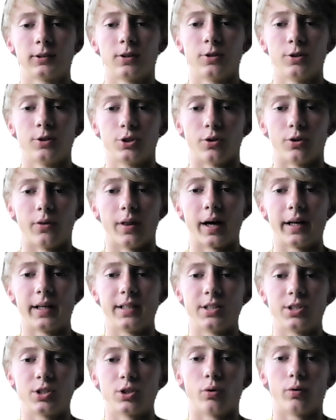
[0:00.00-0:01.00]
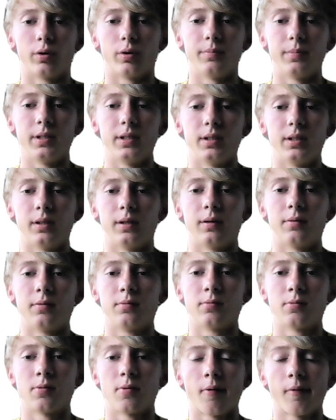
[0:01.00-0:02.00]
so that is going to be
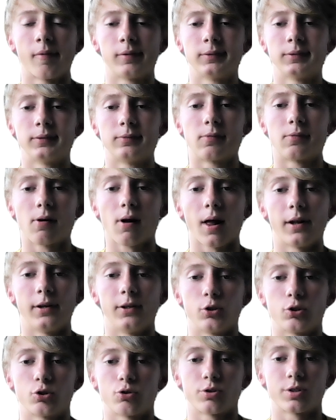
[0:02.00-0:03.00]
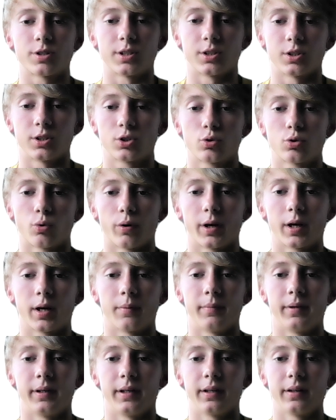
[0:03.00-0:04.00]
an interesting story
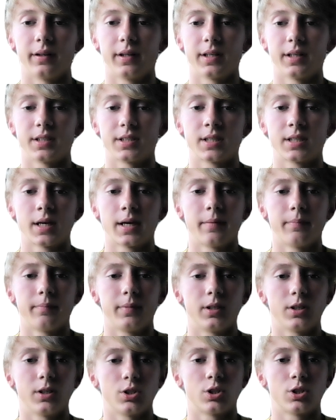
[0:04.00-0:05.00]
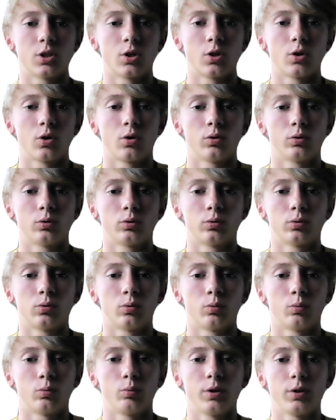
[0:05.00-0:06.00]
coming into this because
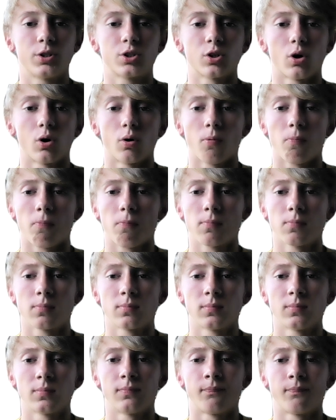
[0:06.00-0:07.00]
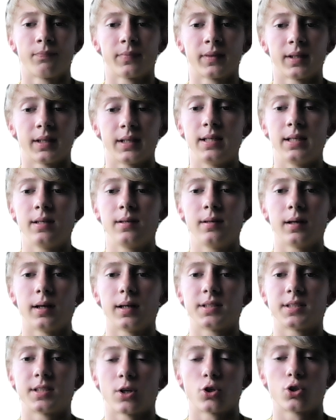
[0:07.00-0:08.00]
we saw he
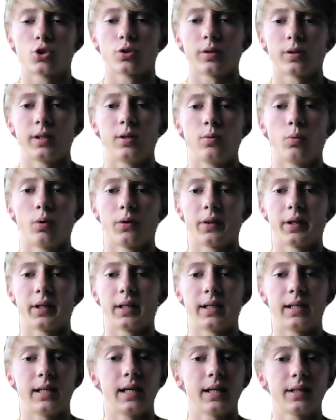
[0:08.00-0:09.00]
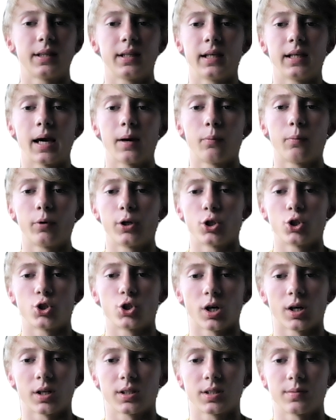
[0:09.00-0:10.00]
hit the game winning
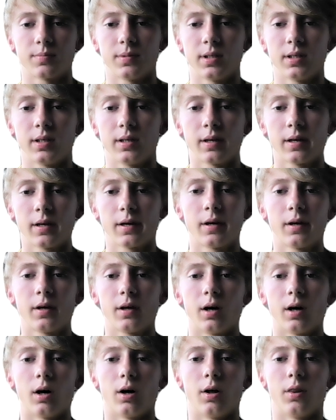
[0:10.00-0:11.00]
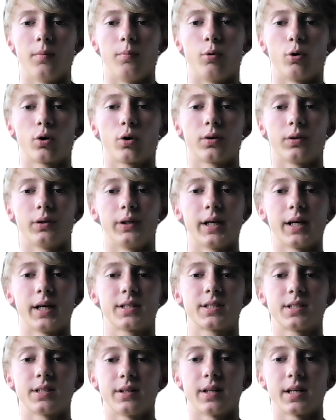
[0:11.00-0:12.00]
shot to beat the Brooklyn
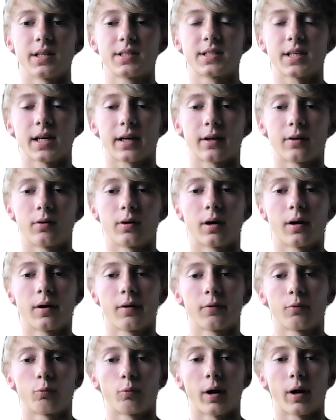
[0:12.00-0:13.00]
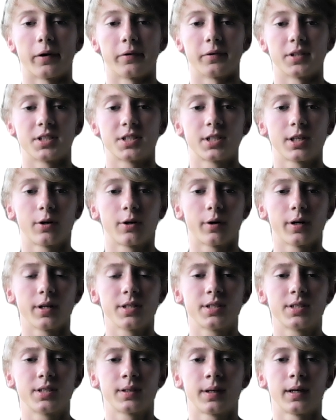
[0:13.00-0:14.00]
Nets in that second round
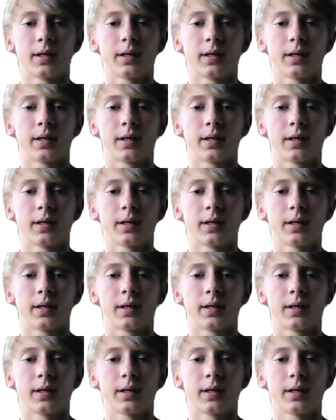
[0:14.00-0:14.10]
series.